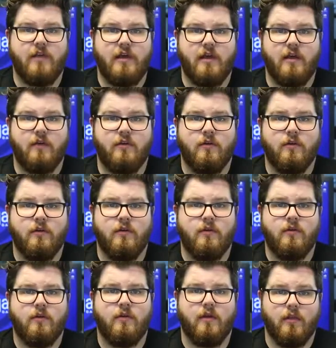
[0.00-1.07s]
video,
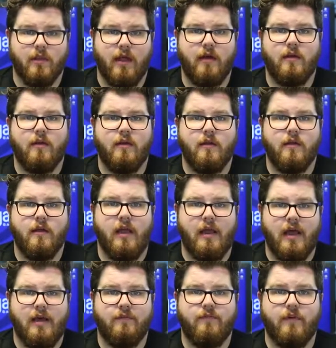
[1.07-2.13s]
good luck
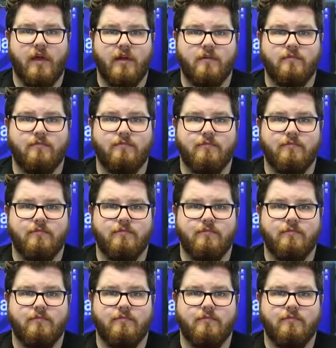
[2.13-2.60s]
and have fun.